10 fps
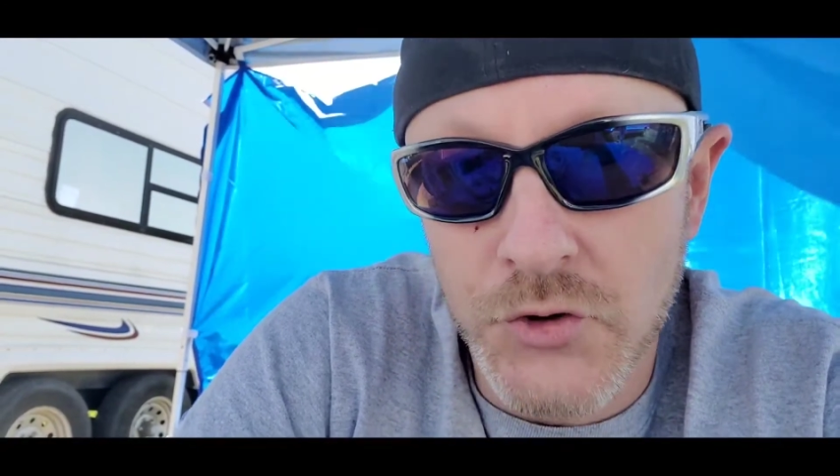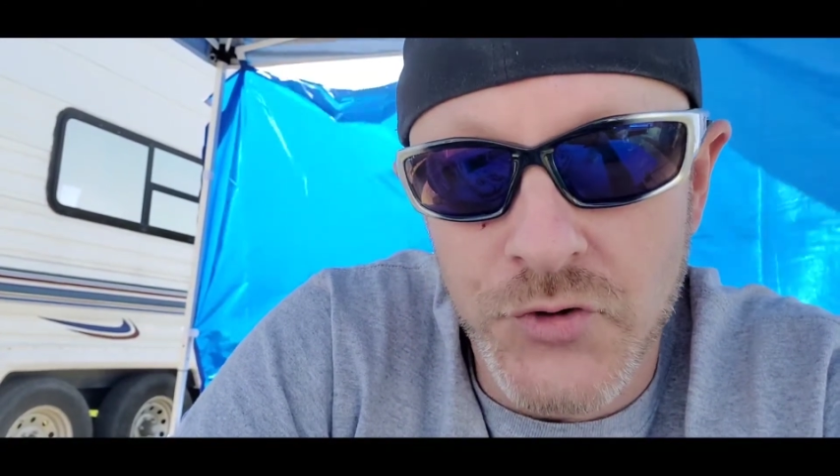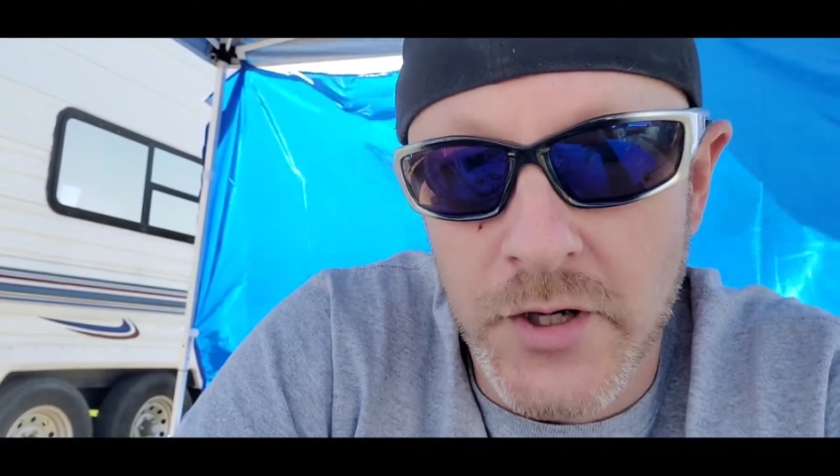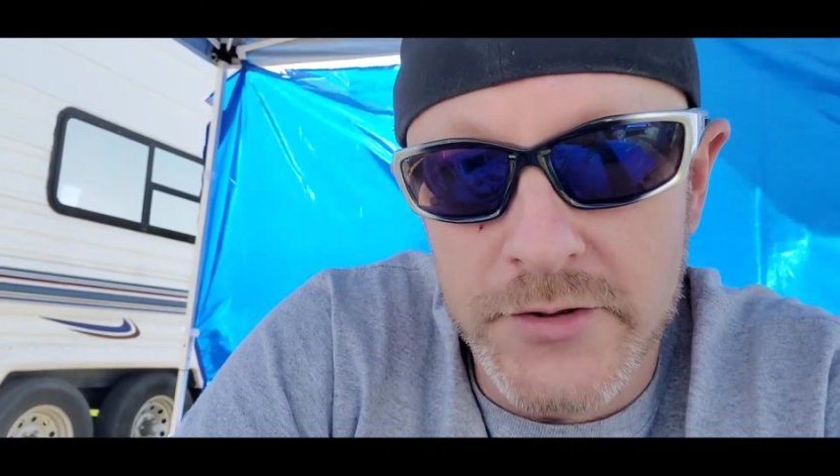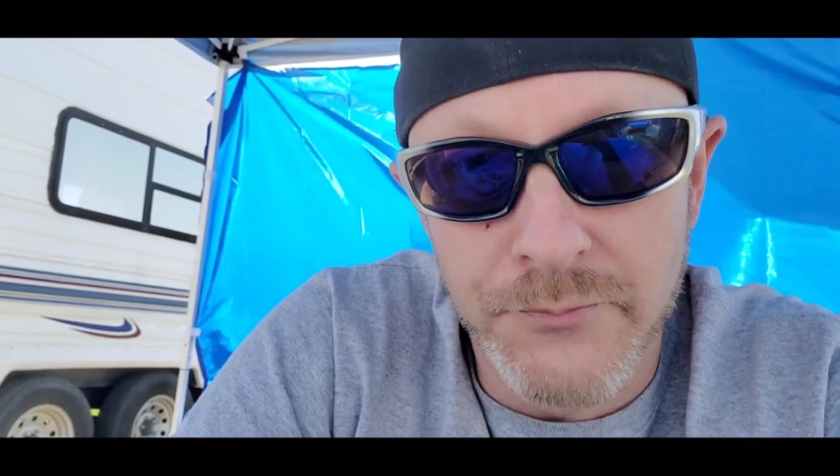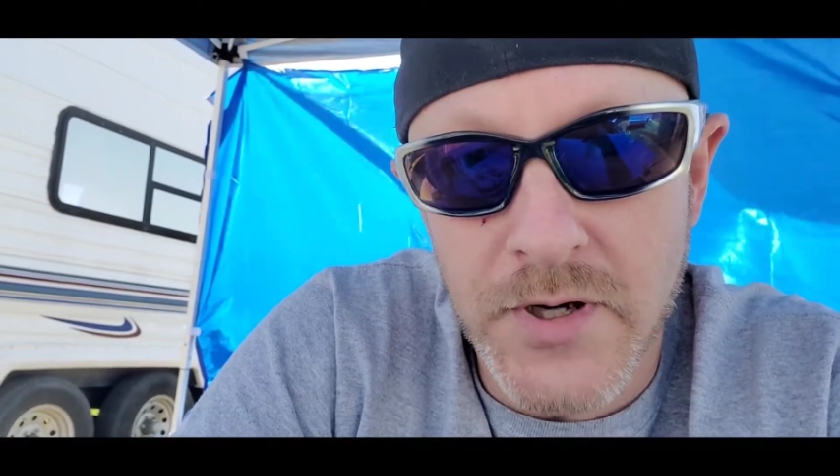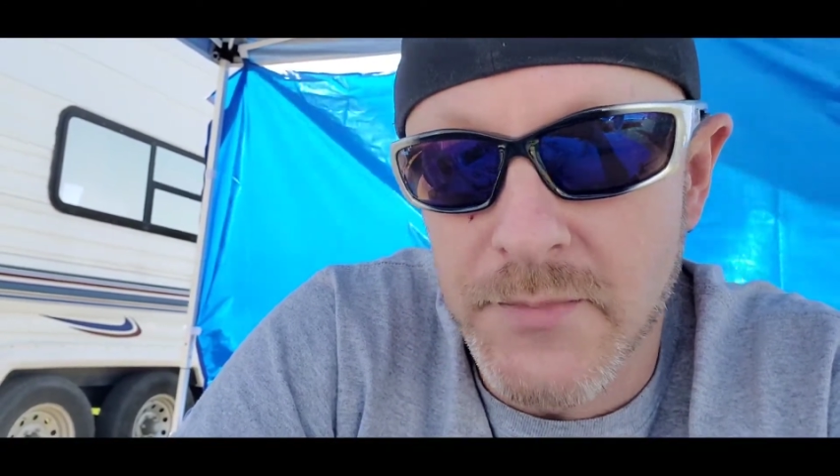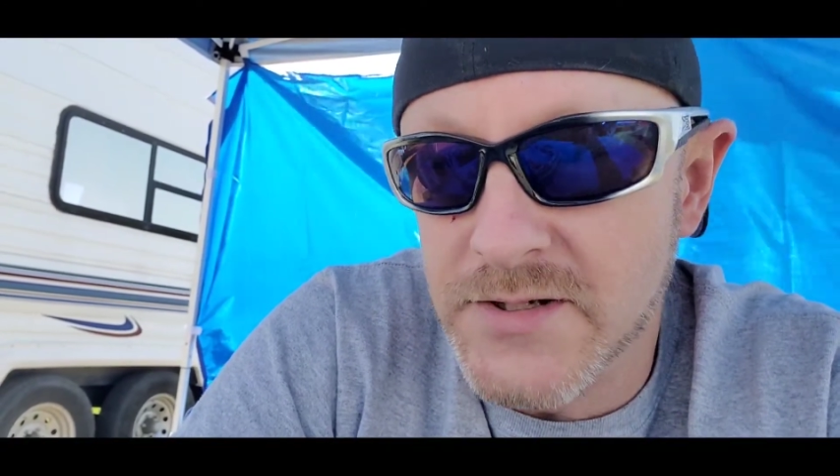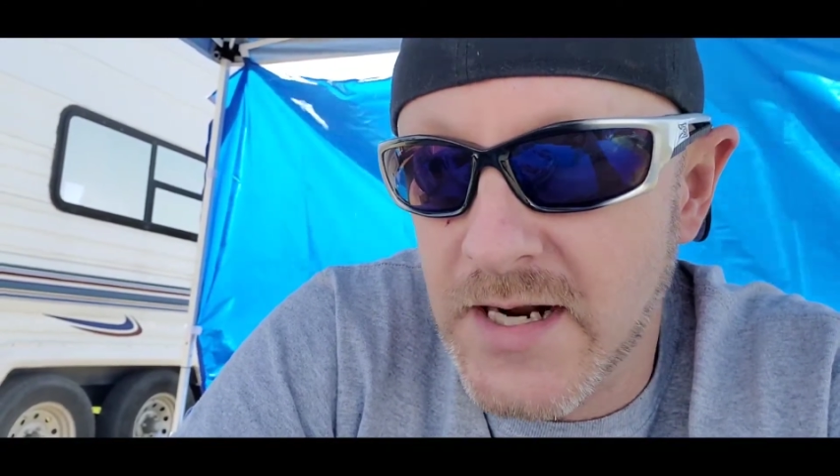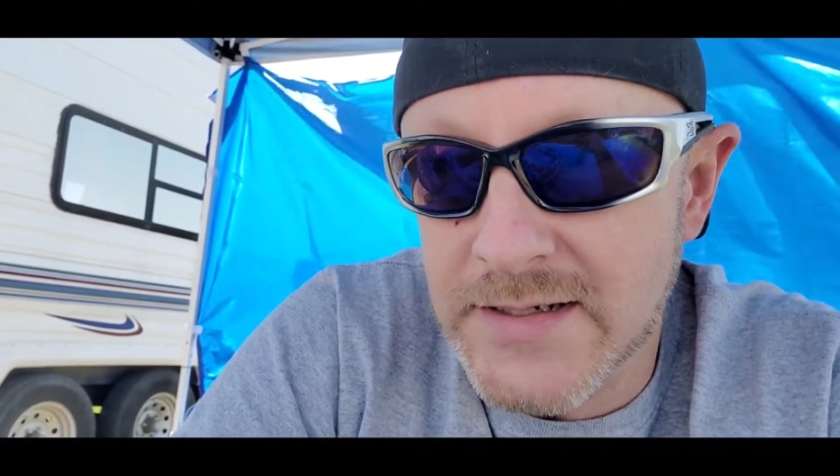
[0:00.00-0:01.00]
trucks are pretty
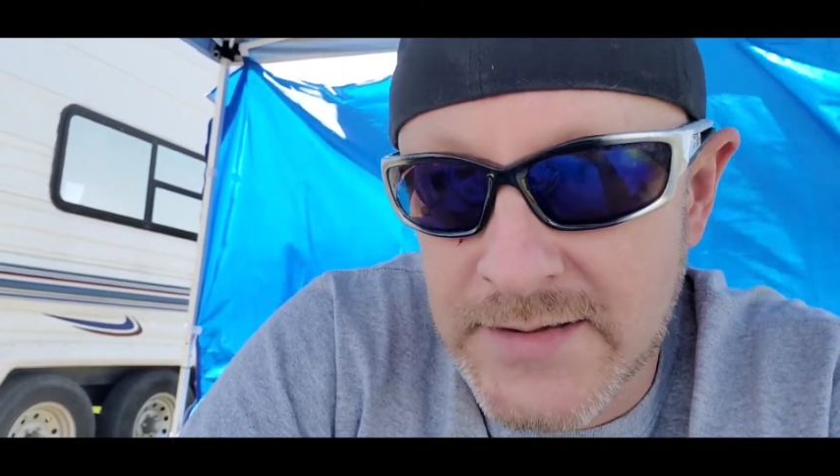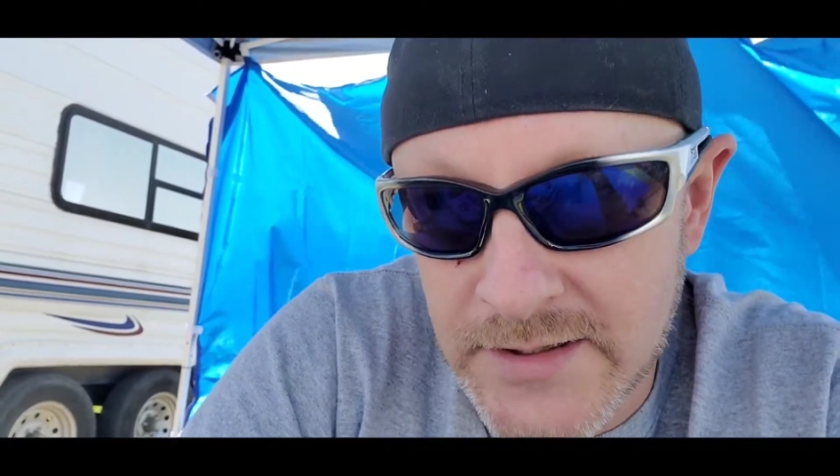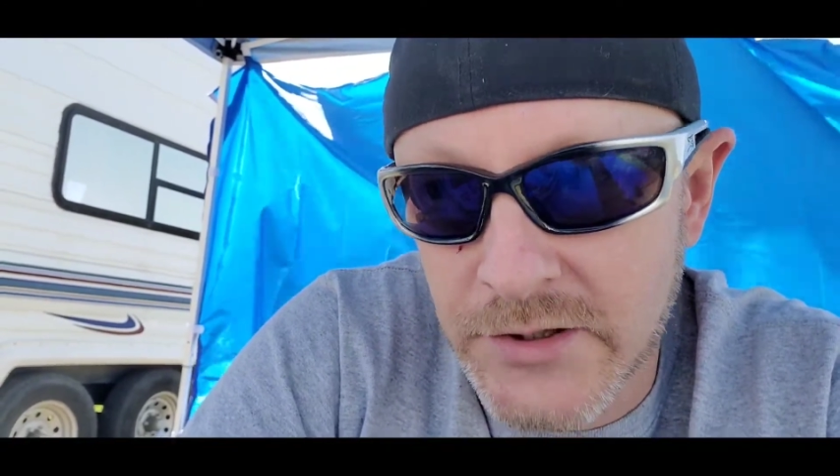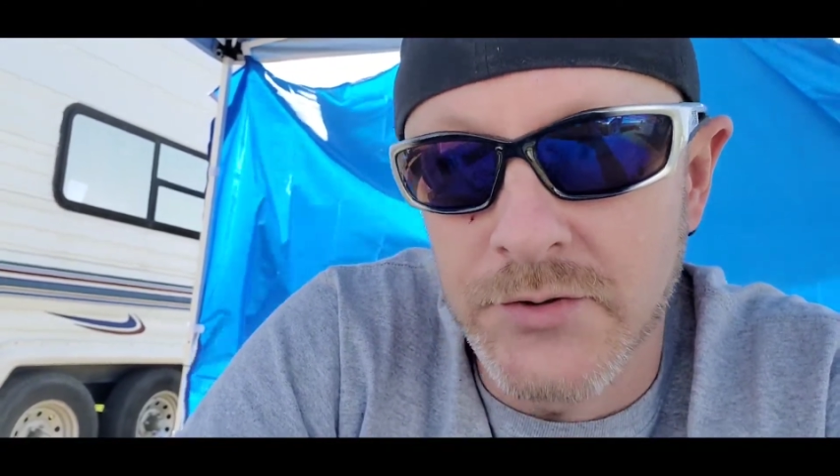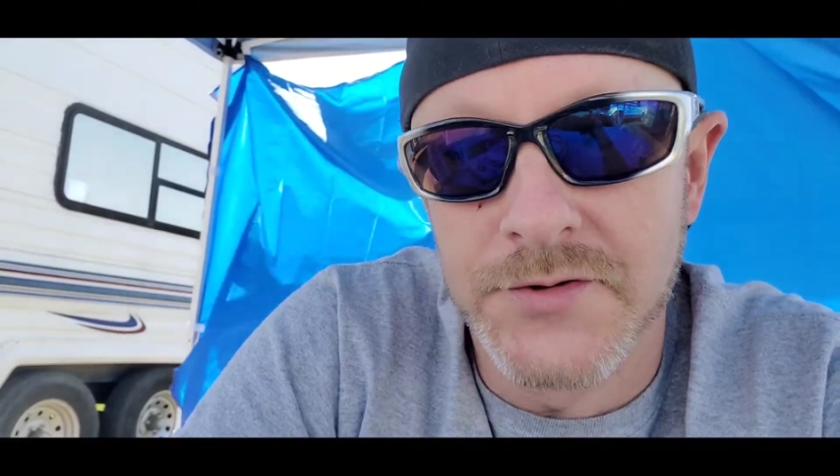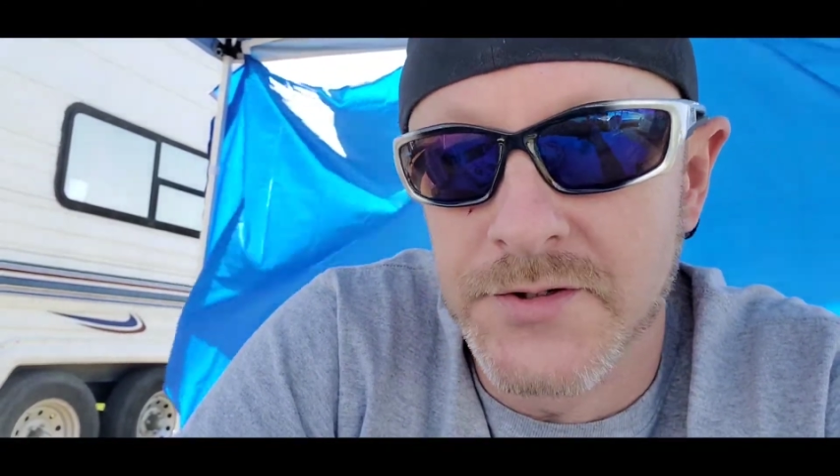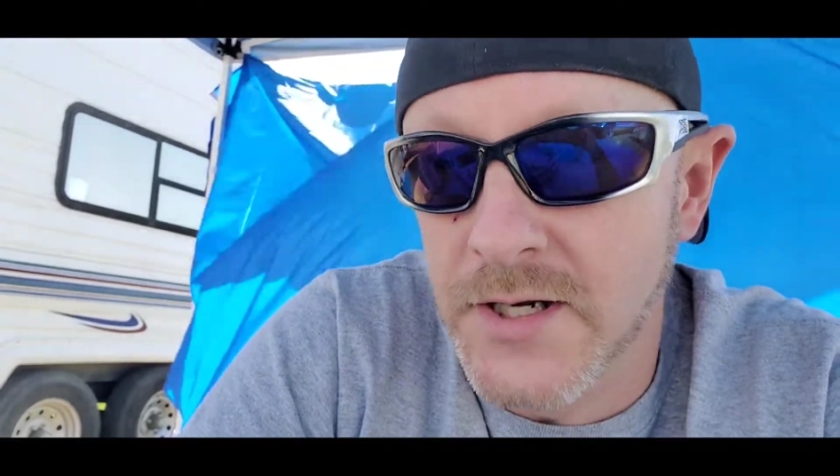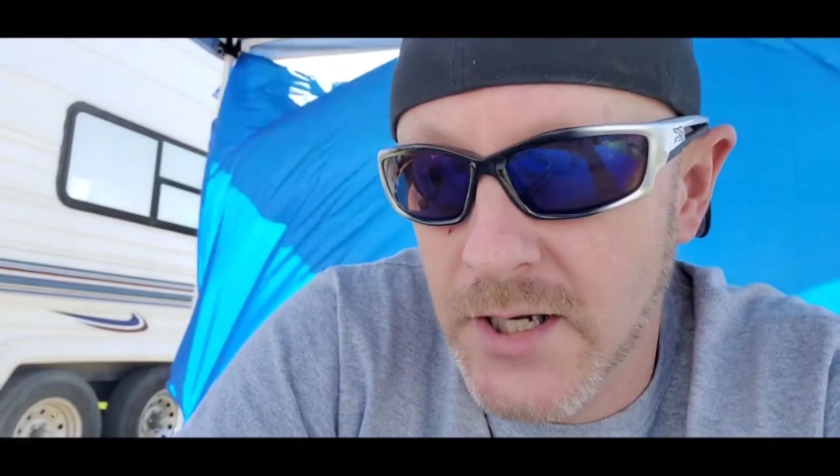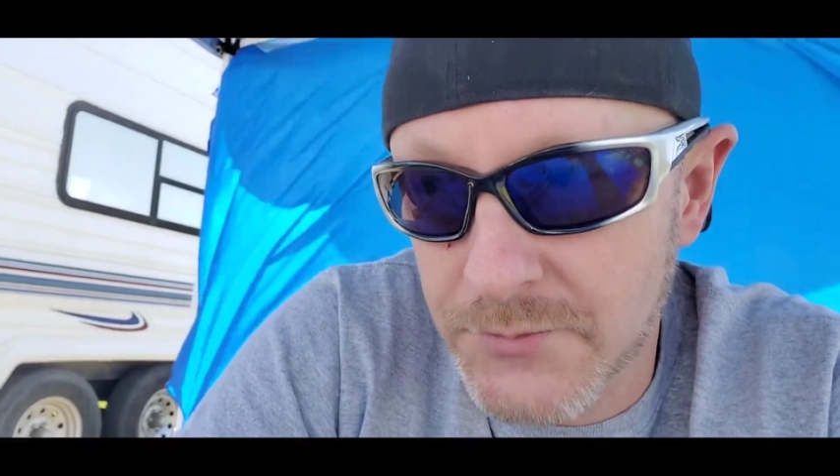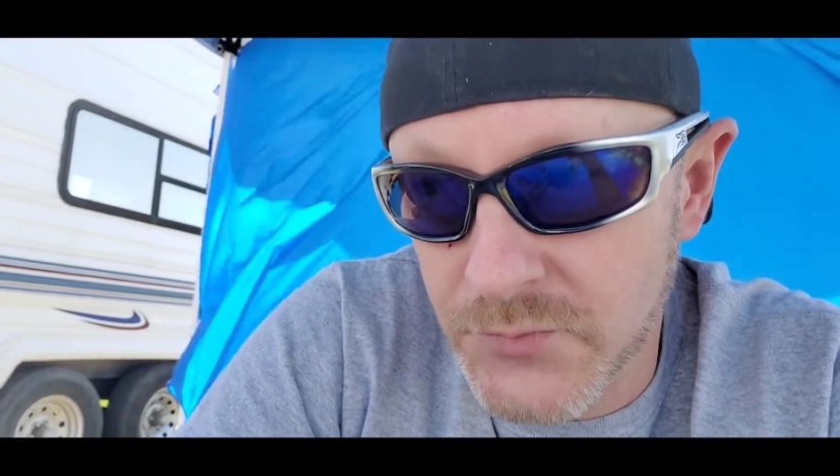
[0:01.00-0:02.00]
much identical
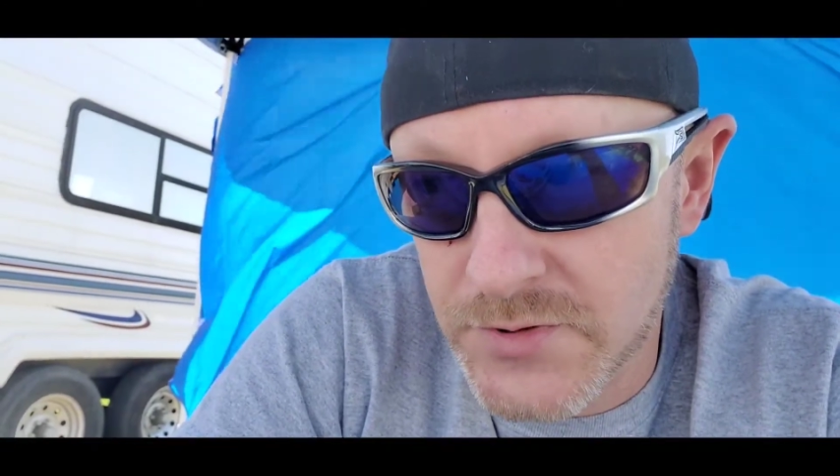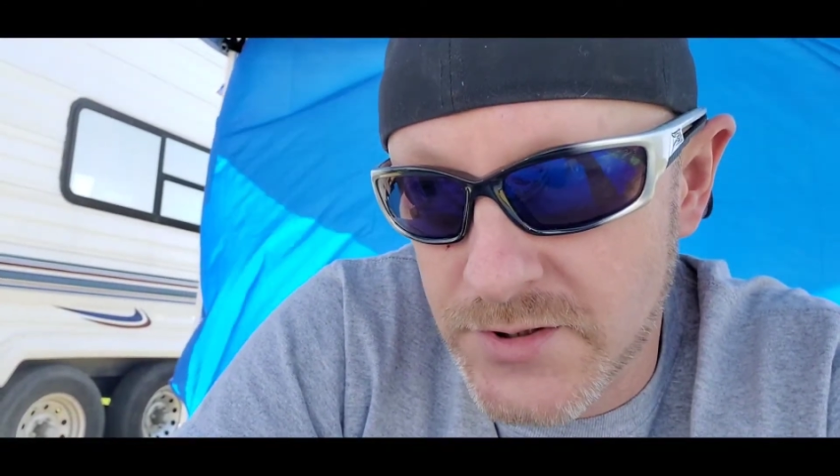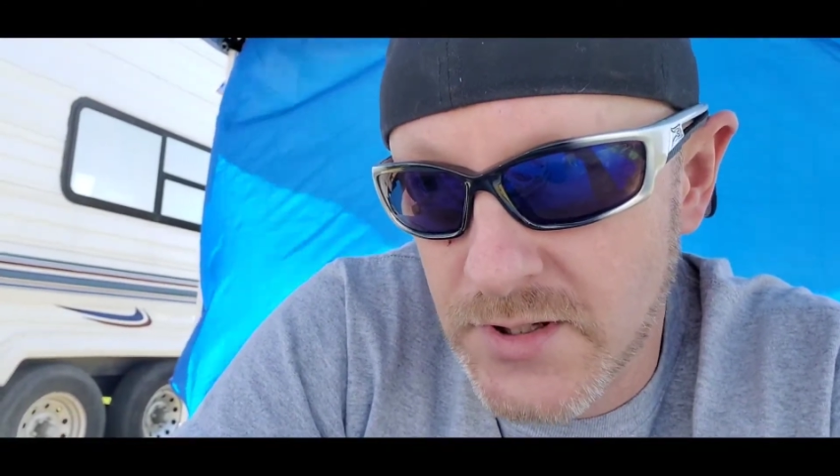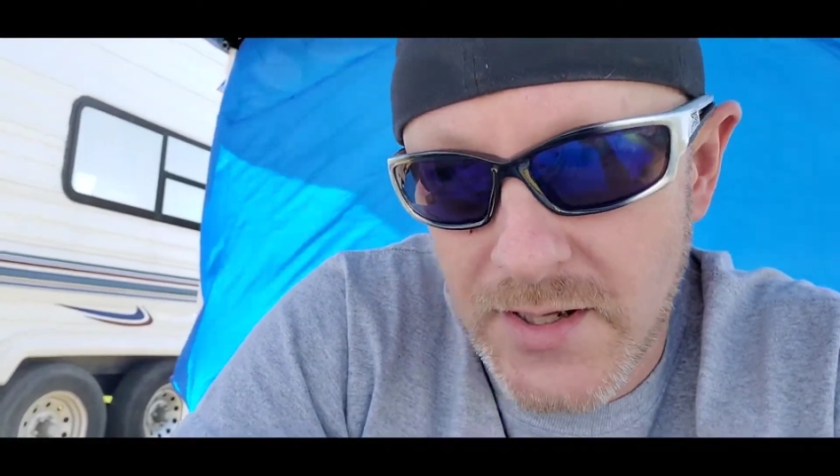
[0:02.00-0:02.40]
setups, which